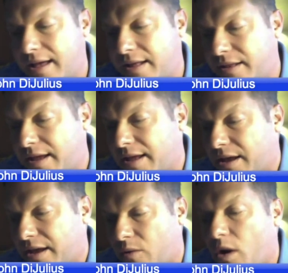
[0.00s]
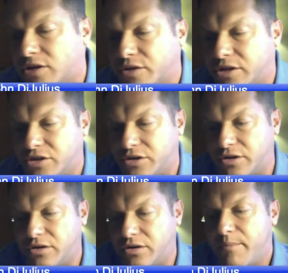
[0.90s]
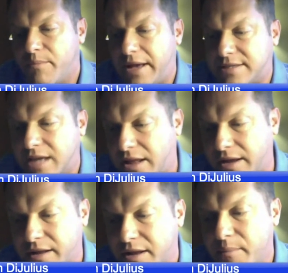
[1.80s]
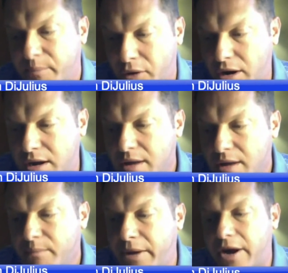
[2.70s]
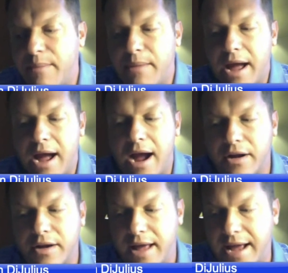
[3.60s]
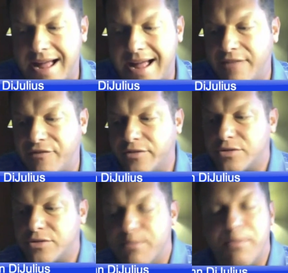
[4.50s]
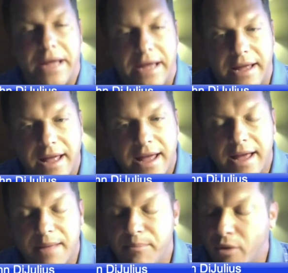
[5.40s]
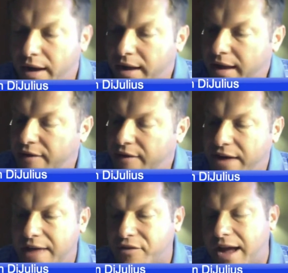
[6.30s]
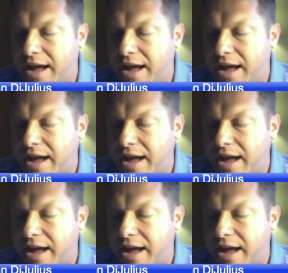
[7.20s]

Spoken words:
and Wall Street Journal best-selling book, Bury My Heart at Conference Room B. And boy, have I